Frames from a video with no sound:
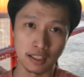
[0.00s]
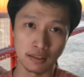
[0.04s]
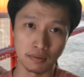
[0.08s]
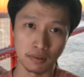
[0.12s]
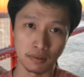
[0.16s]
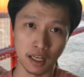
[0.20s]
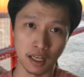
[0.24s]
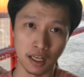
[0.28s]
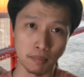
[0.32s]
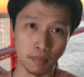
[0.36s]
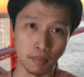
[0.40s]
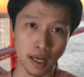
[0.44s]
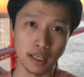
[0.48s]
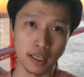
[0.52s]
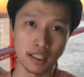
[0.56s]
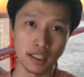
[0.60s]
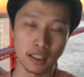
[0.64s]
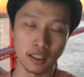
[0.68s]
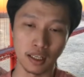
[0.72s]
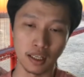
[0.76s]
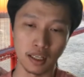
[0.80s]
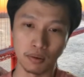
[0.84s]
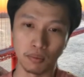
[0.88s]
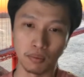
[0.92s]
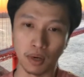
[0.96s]
I mentioned,
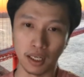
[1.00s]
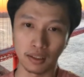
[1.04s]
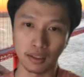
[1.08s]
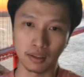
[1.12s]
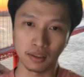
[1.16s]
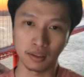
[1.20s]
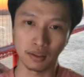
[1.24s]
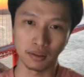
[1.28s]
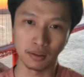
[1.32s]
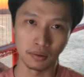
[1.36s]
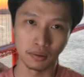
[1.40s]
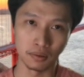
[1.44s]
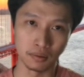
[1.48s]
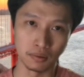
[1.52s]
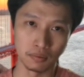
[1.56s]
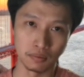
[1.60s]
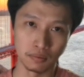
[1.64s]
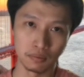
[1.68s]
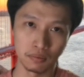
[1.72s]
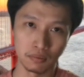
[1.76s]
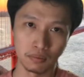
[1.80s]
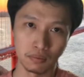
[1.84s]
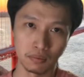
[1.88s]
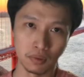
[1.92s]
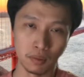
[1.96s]
I want to.
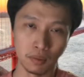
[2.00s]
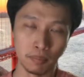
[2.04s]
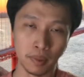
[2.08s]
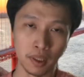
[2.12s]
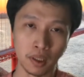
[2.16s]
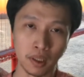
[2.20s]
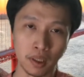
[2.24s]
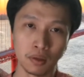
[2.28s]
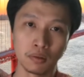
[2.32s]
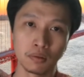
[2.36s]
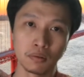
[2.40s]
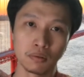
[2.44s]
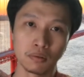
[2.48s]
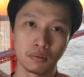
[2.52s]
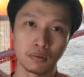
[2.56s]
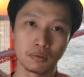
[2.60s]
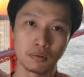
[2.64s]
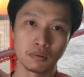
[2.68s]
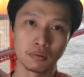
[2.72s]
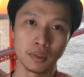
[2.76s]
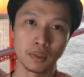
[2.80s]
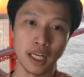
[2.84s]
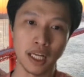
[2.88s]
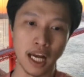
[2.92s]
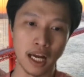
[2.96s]
We build.
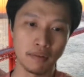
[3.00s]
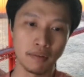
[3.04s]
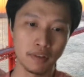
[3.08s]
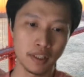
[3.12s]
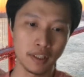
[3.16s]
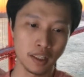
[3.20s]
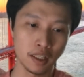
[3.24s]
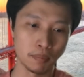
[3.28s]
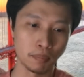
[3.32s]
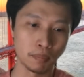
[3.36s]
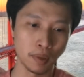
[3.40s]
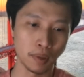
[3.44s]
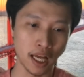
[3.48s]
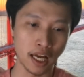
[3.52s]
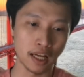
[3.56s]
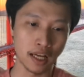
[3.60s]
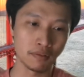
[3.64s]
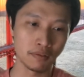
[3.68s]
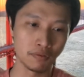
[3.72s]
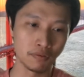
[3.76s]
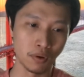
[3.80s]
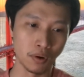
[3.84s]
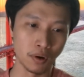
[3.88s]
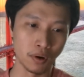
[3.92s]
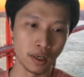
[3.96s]
We're having a plan
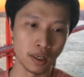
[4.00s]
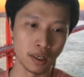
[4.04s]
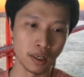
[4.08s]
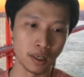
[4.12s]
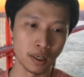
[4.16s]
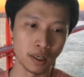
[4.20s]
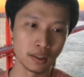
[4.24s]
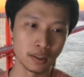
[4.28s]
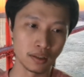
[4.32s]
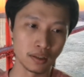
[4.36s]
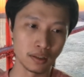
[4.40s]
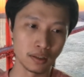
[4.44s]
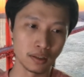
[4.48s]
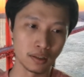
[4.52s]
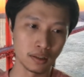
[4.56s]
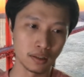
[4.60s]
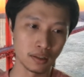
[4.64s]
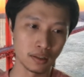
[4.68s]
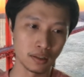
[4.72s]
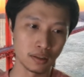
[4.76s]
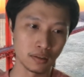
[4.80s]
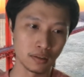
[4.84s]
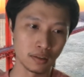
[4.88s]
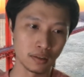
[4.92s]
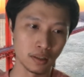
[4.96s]
for
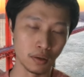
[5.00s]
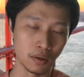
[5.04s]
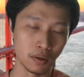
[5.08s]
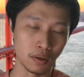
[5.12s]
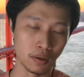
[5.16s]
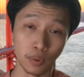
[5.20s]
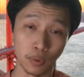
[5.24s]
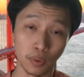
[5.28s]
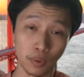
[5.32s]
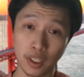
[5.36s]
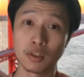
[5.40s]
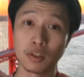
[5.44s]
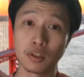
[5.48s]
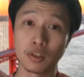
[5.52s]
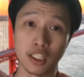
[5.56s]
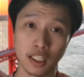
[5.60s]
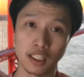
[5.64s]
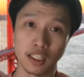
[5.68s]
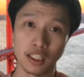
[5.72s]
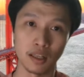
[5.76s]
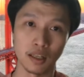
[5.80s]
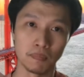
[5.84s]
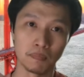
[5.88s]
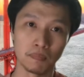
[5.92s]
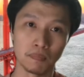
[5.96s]
a real
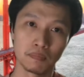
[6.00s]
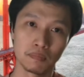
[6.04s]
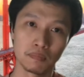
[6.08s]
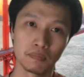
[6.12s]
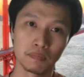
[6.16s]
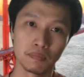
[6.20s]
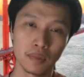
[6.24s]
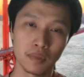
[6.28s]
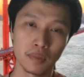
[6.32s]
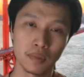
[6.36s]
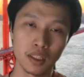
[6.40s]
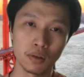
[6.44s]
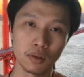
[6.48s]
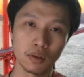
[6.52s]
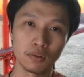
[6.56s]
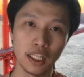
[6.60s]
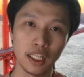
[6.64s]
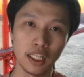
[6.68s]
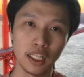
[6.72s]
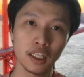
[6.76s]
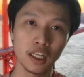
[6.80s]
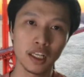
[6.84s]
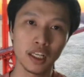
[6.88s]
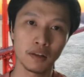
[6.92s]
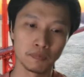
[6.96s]
system. So
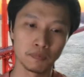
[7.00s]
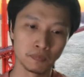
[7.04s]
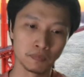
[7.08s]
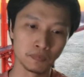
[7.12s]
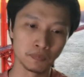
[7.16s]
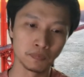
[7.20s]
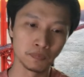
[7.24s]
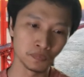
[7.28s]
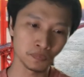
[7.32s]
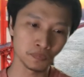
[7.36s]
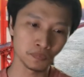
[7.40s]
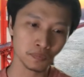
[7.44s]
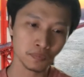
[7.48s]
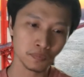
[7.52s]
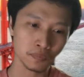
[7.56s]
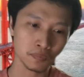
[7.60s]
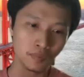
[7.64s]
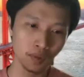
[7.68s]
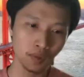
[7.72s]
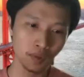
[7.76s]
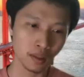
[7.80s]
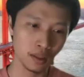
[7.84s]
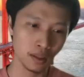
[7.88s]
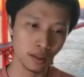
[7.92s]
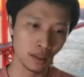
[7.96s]
think of
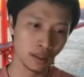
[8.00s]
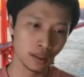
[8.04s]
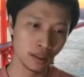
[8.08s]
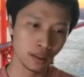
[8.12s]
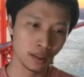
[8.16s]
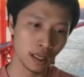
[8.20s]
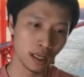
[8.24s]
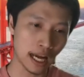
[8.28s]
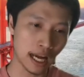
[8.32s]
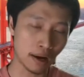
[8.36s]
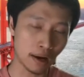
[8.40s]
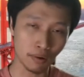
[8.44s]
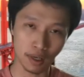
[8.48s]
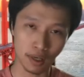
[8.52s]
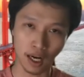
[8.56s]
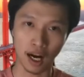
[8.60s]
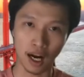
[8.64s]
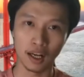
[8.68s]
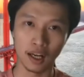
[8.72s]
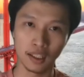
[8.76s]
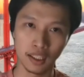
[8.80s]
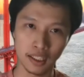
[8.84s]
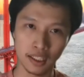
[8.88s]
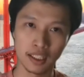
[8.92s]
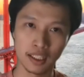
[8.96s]
how
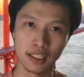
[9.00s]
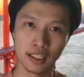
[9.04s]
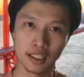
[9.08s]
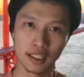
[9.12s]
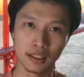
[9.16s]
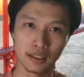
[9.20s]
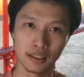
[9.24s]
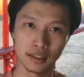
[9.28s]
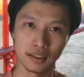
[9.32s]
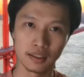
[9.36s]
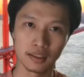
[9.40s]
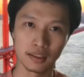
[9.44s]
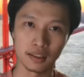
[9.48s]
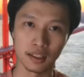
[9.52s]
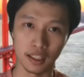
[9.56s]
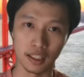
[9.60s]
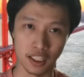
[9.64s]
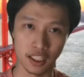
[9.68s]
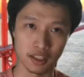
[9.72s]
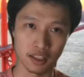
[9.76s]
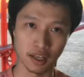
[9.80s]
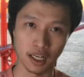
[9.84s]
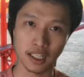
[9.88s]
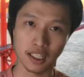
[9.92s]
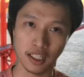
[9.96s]
college a
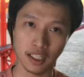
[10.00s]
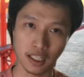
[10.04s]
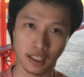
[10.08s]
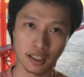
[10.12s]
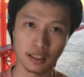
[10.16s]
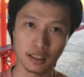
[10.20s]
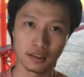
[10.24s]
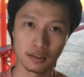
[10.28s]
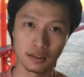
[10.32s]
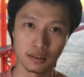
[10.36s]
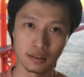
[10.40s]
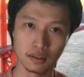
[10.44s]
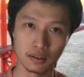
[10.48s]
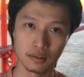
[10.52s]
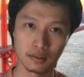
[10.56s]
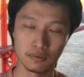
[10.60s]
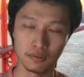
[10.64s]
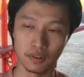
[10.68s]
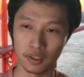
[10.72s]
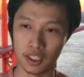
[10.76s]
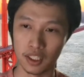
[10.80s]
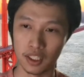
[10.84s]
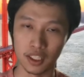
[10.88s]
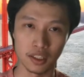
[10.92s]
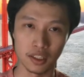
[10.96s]
structure for
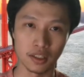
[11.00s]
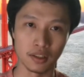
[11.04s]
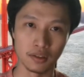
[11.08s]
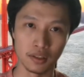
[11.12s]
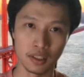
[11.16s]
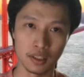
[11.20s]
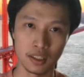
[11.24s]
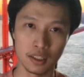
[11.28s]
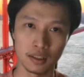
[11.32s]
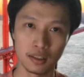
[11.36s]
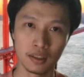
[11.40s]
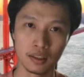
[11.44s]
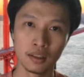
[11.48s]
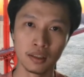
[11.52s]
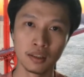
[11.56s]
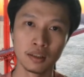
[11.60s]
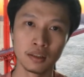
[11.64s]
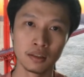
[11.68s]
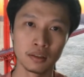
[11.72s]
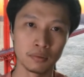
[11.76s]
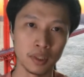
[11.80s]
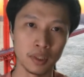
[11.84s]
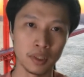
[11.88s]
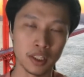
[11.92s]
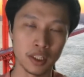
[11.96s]
these students.
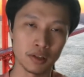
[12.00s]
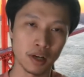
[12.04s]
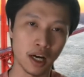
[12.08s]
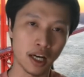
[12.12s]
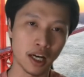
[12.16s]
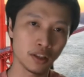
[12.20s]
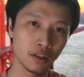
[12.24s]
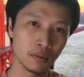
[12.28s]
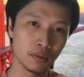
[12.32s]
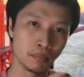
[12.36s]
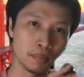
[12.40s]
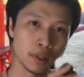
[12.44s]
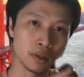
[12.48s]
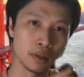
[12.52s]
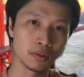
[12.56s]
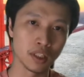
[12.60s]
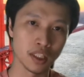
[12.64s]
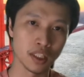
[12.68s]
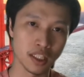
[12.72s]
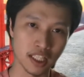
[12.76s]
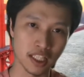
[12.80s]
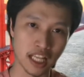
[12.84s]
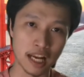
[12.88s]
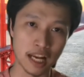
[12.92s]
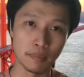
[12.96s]
We try to build the
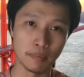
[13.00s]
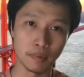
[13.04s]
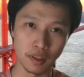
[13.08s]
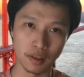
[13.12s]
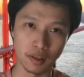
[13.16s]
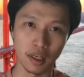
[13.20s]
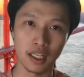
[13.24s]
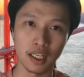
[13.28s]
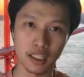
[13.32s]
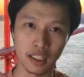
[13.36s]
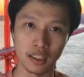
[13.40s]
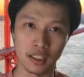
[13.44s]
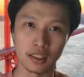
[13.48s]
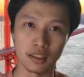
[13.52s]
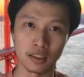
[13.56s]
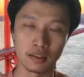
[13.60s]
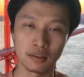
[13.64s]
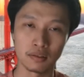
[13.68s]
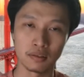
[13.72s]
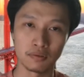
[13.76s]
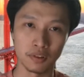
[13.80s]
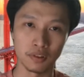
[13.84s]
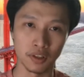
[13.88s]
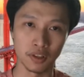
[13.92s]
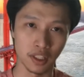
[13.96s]
same structure
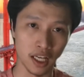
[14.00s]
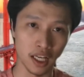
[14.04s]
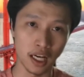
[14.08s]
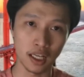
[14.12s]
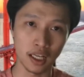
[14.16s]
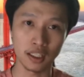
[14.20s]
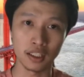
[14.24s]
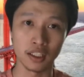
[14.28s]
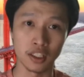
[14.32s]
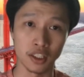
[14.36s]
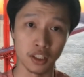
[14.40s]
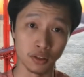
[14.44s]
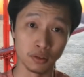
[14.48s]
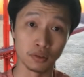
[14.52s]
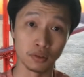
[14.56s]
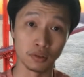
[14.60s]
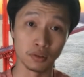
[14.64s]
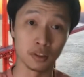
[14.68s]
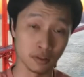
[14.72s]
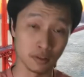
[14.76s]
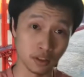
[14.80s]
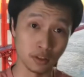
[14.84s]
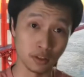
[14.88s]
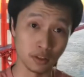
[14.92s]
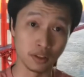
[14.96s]
for younger
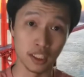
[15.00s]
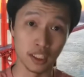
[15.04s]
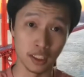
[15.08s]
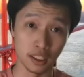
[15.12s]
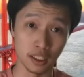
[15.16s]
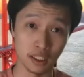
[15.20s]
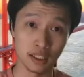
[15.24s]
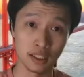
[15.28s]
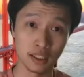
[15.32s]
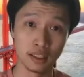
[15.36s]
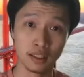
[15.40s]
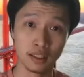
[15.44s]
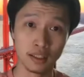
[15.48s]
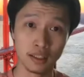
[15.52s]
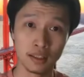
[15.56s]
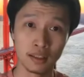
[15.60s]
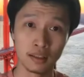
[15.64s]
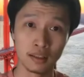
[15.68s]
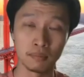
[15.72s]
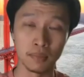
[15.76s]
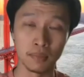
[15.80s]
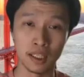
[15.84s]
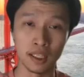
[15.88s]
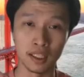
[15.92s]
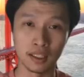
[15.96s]
students,
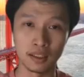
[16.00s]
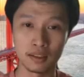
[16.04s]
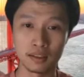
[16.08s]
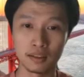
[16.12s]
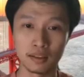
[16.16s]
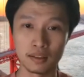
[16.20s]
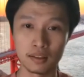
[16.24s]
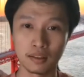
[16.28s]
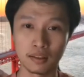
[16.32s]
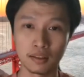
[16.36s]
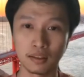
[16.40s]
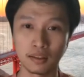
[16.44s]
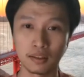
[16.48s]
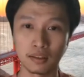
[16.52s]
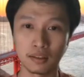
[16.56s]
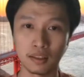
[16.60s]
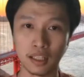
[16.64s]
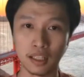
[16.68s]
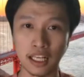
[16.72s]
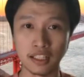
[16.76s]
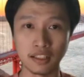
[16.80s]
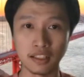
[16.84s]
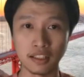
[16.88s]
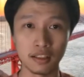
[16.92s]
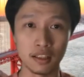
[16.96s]
but
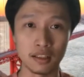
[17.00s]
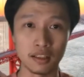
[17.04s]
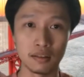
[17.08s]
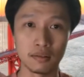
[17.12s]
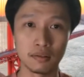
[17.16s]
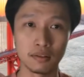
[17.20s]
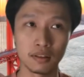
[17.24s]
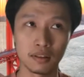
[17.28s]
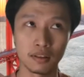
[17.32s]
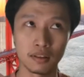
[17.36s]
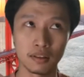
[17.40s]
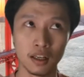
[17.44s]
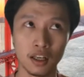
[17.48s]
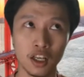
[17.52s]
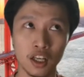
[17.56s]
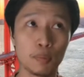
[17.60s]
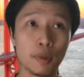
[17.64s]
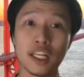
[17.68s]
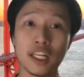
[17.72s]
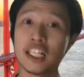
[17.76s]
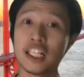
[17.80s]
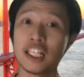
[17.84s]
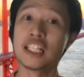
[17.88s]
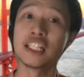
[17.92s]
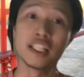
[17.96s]
it's a little
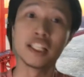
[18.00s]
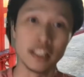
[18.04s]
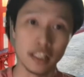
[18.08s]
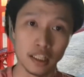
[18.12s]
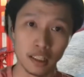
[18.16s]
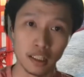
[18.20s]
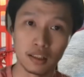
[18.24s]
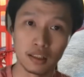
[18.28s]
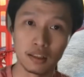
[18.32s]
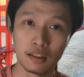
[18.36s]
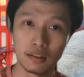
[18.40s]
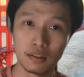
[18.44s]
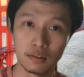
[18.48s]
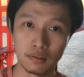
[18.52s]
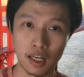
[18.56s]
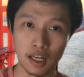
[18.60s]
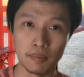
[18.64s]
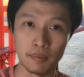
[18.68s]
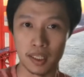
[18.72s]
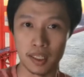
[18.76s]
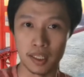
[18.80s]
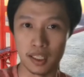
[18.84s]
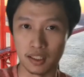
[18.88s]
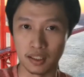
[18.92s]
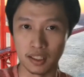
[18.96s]
bit easier, right?
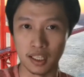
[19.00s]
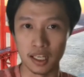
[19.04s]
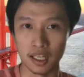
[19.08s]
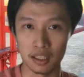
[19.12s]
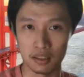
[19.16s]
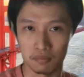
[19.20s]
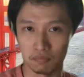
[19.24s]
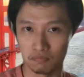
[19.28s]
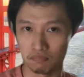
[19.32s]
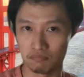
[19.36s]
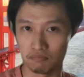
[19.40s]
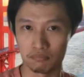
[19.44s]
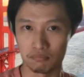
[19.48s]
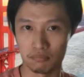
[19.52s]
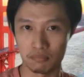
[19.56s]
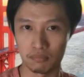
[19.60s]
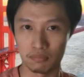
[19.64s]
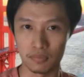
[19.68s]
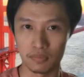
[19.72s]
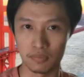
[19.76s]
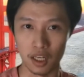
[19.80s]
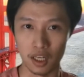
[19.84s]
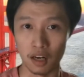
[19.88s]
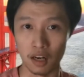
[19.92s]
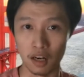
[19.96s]
Because
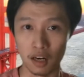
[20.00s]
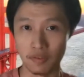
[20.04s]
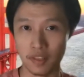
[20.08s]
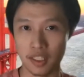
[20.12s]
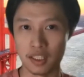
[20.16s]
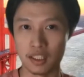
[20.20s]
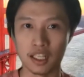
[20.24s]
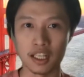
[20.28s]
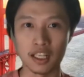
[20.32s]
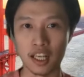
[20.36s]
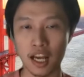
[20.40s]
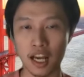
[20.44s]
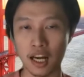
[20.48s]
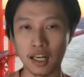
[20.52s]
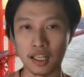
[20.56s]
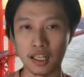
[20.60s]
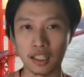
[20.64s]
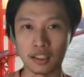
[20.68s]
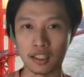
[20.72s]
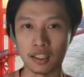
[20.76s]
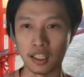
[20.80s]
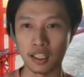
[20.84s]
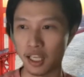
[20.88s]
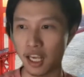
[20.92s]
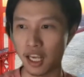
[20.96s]
obviously they're younger,
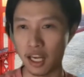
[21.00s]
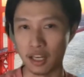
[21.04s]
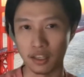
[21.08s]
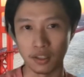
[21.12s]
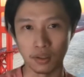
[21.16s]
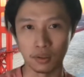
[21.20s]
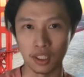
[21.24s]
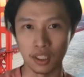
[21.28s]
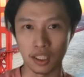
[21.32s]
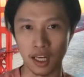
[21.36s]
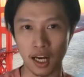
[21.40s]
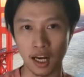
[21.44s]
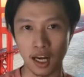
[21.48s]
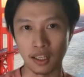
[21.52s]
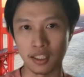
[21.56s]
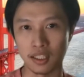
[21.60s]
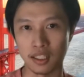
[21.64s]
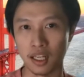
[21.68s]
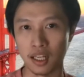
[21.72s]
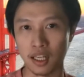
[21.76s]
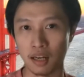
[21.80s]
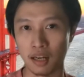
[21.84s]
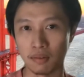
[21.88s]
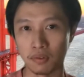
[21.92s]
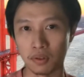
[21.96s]
they can't do the college
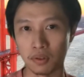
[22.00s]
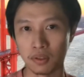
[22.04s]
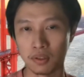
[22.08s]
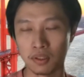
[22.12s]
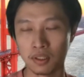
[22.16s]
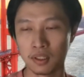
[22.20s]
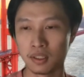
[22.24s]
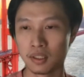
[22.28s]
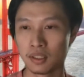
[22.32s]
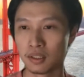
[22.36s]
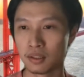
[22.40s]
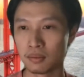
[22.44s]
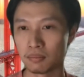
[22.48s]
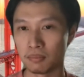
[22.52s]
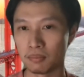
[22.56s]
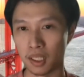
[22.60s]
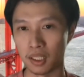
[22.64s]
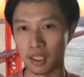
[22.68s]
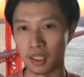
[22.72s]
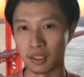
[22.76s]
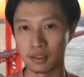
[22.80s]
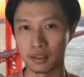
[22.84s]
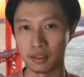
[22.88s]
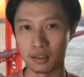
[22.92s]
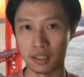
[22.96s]
level, but
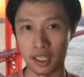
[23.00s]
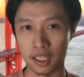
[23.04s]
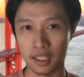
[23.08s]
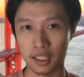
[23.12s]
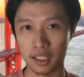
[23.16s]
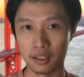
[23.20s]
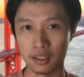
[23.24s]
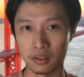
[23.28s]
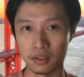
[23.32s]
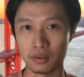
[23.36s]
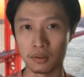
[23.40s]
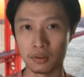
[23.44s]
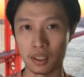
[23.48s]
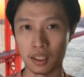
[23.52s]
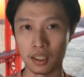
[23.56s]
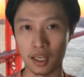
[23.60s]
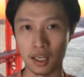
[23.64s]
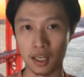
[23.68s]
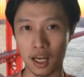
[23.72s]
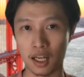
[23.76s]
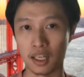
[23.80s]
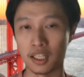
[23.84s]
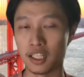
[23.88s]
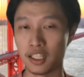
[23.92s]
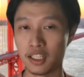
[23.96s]
they can do a
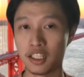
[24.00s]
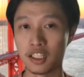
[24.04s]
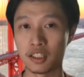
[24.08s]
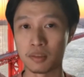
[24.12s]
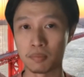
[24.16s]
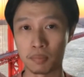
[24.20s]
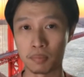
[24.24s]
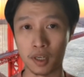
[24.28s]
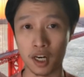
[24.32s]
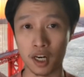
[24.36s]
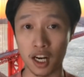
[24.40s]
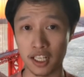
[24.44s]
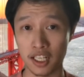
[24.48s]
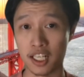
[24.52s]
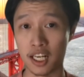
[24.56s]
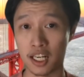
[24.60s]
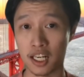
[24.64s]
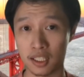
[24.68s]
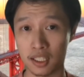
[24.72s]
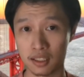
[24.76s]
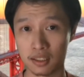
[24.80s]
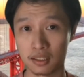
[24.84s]
lot easier project.